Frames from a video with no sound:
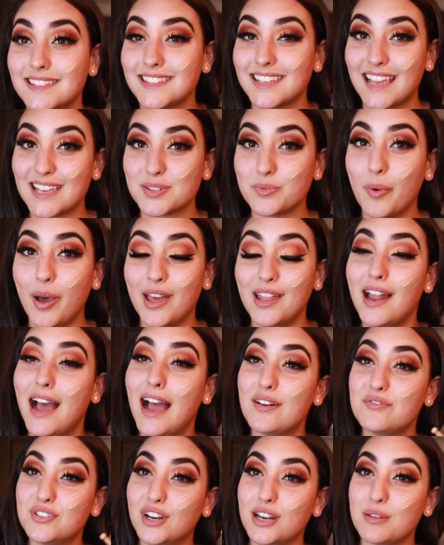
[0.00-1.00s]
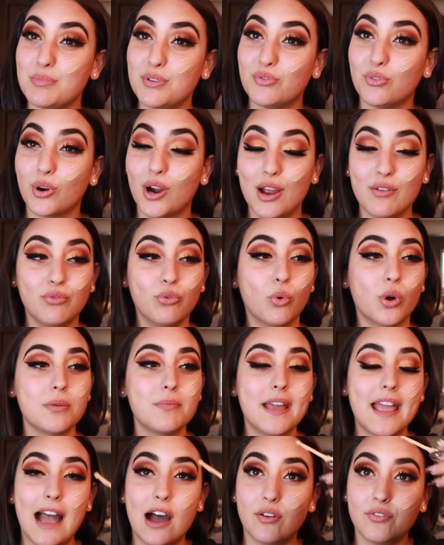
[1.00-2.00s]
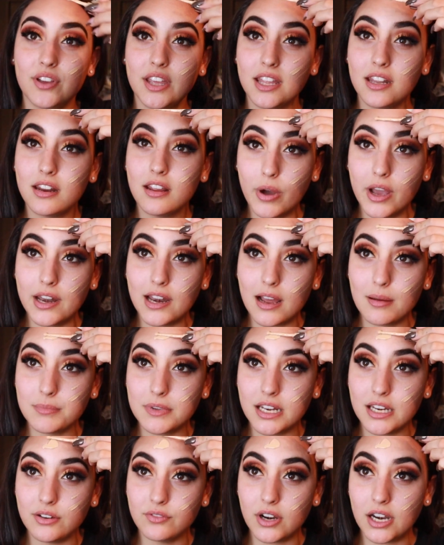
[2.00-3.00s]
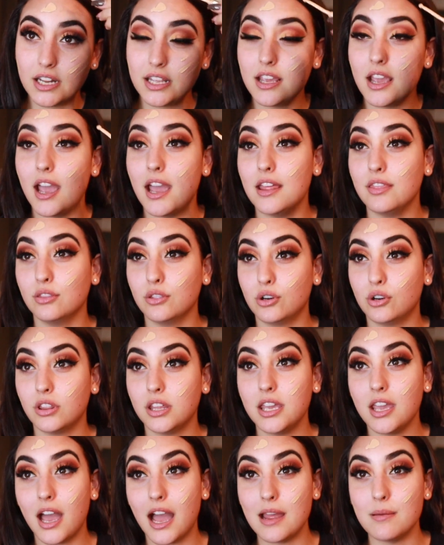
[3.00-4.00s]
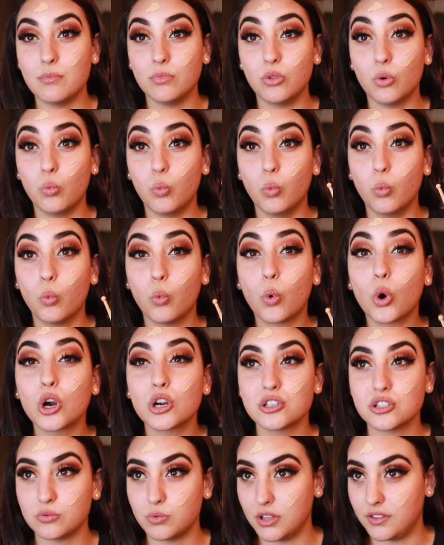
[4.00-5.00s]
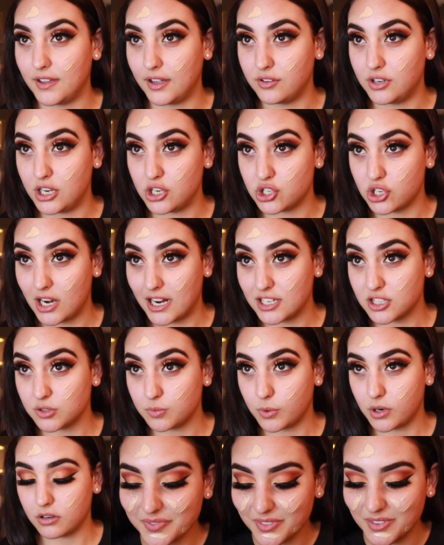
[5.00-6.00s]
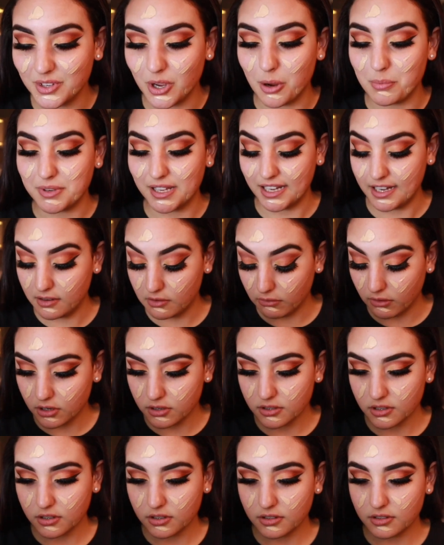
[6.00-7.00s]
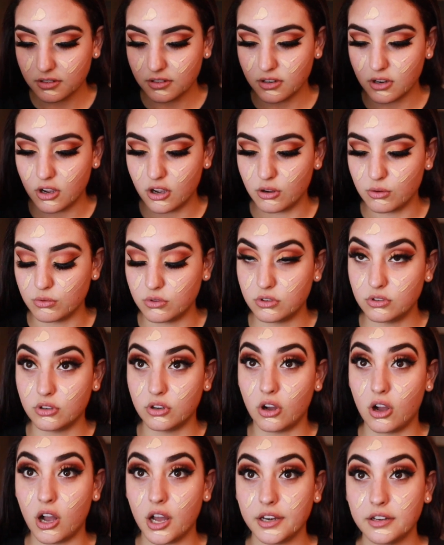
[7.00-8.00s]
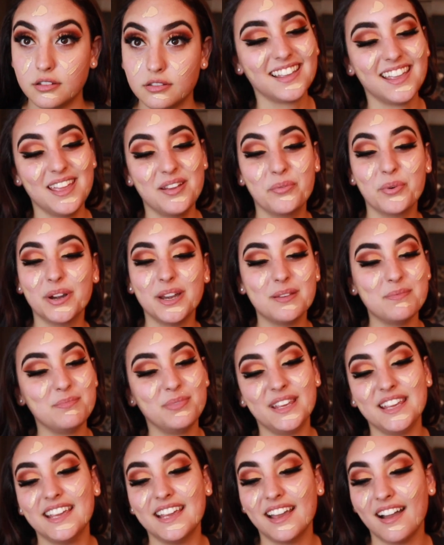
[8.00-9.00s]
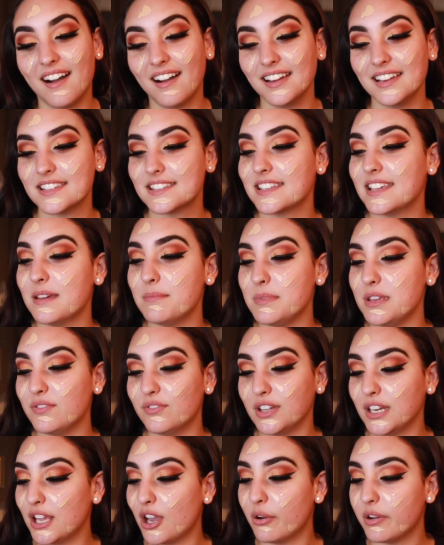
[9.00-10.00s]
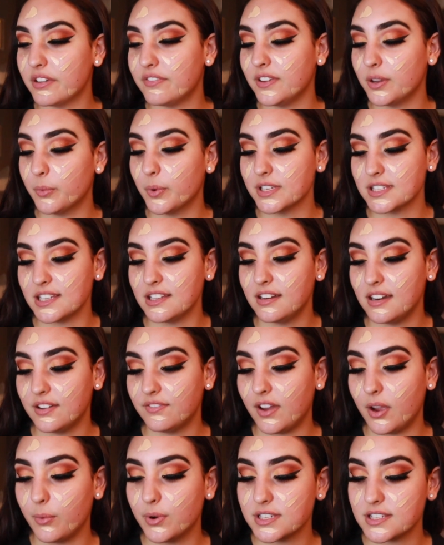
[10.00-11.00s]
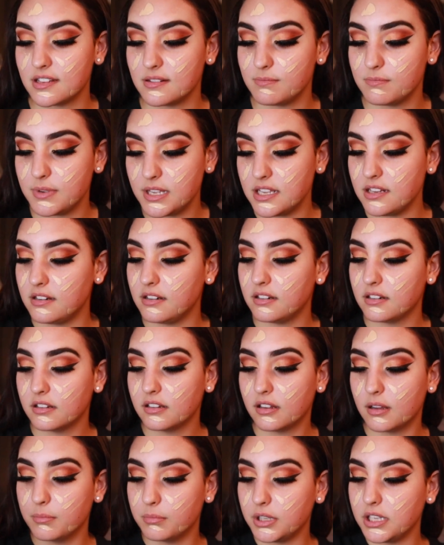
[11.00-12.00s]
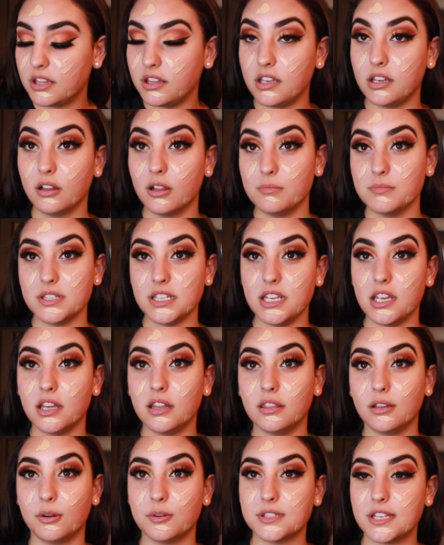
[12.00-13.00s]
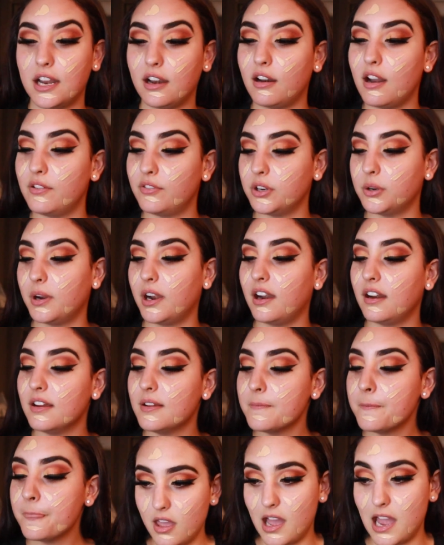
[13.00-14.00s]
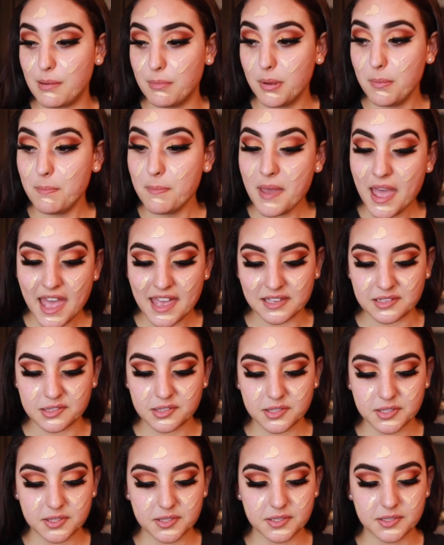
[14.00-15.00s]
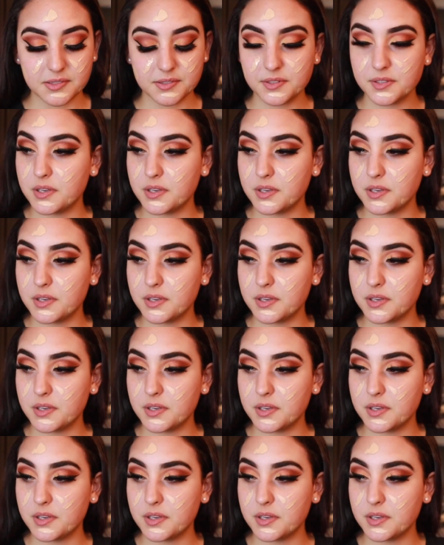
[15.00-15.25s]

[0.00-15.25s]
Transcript: Guess what? I've done it before. I've worn my outfit when I'm getting ready, and literally I'm the worst with foundation. I swear. No, I'm kidding. Oh god. It wouldn't be honestly a me video if I wasn't being completely clumsy and there was hair everywhere. I'm a mess.